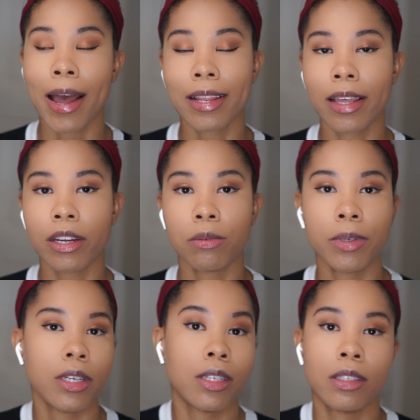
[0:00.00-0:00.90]
eyeliner
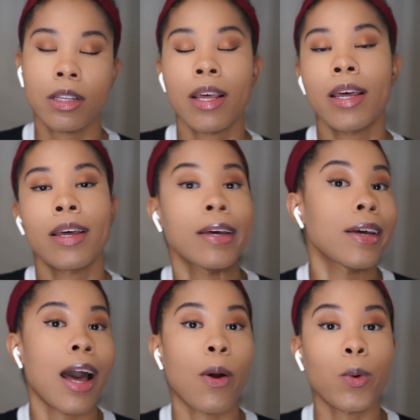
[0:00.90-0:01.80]
because
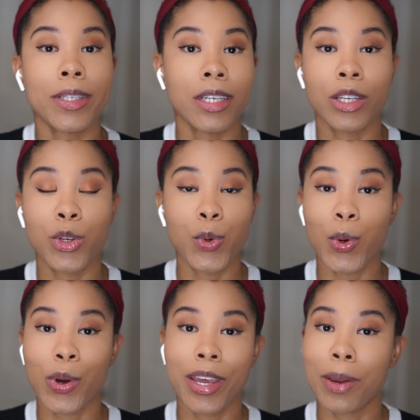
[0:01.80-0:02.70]
I wasn't gonna do
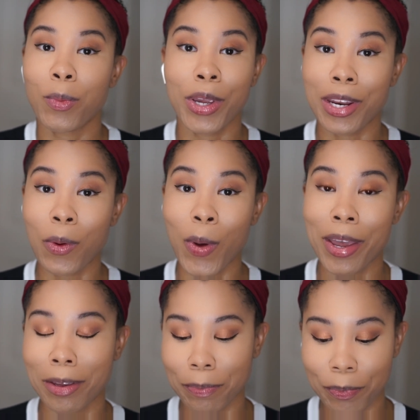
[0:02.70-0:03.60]
it on camera anyway.